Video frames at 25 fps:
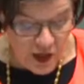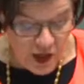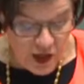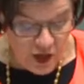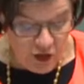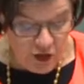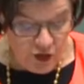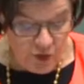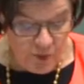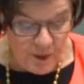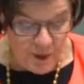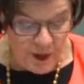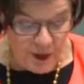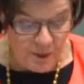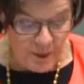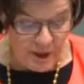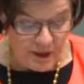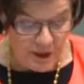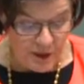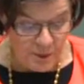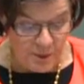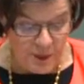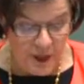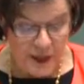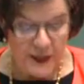and speak
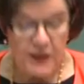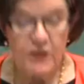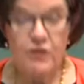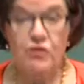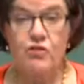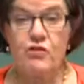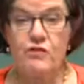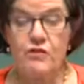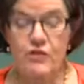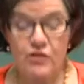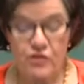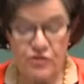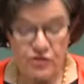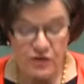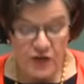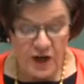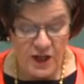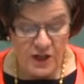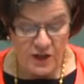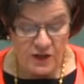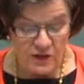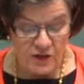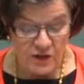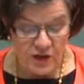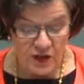about the package of the
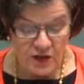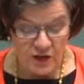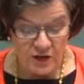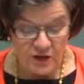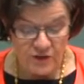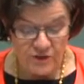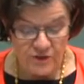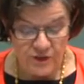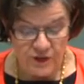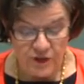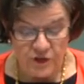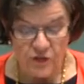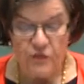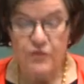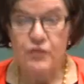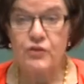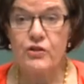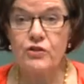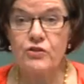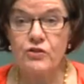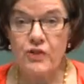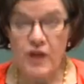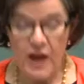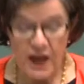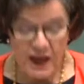Australian Defence
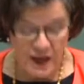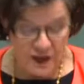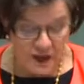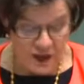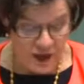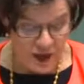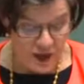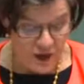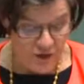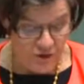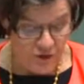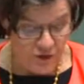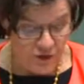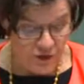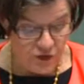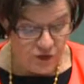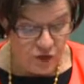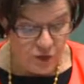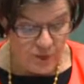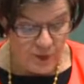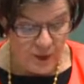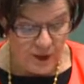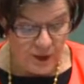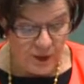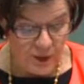Force, ADF,
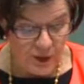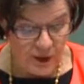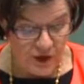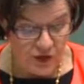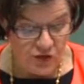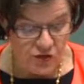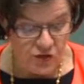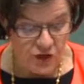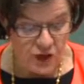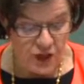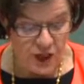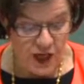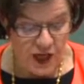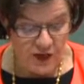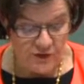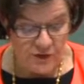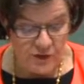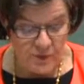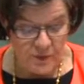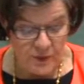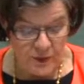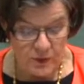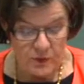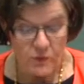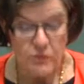superannuation and
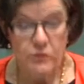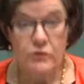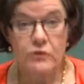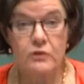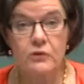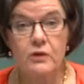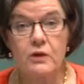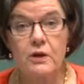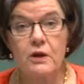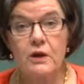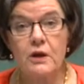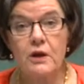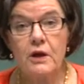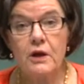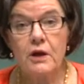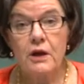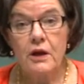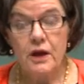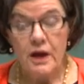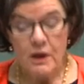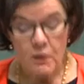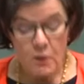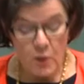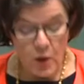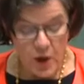cover bills,
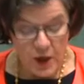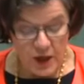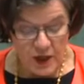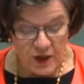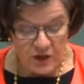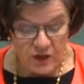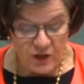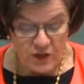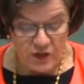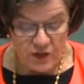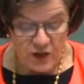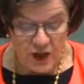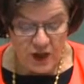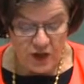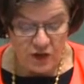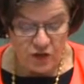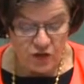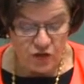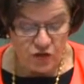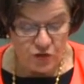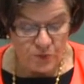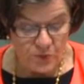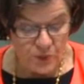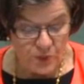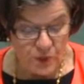and why I stand
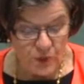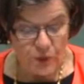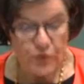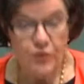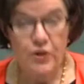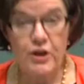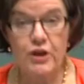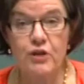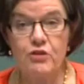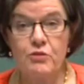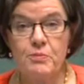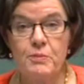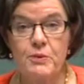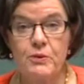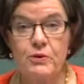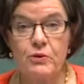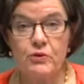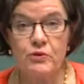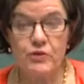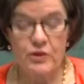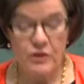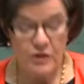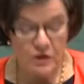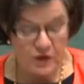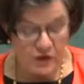to support these
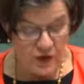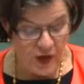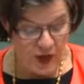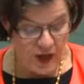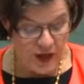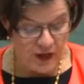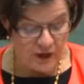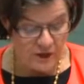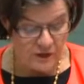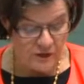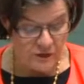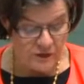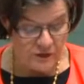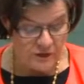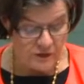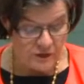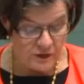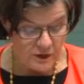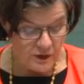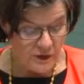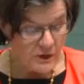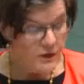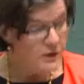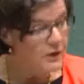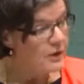bills in this House.
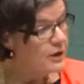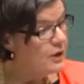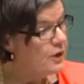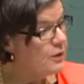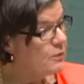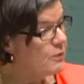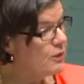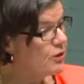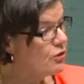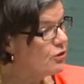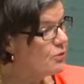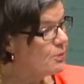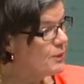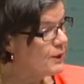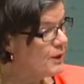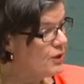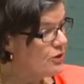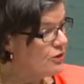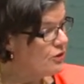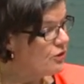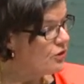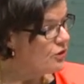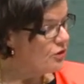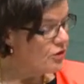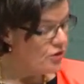My
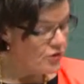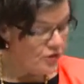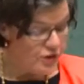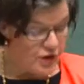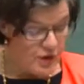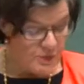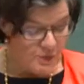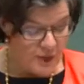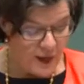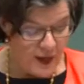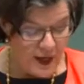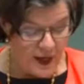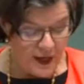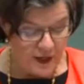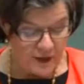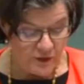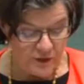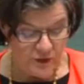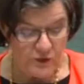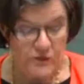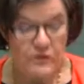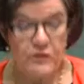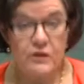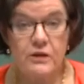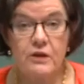speech is in three
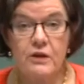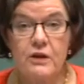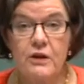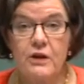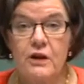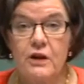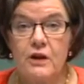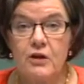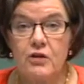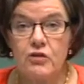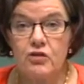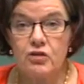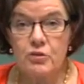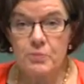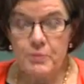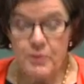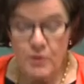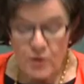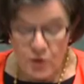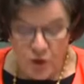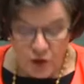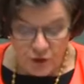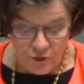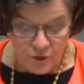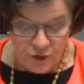parts:
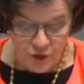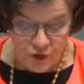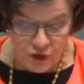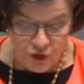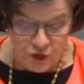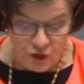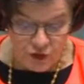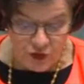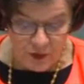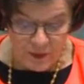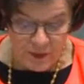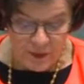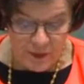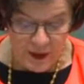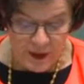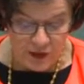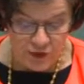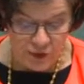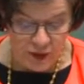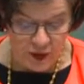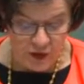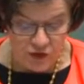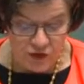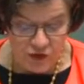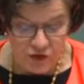support for the new
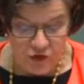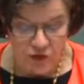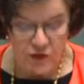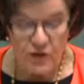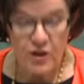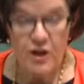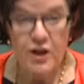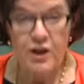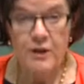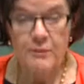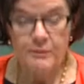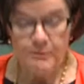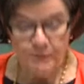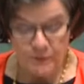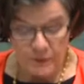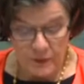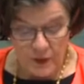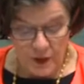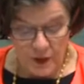superannuation scheme,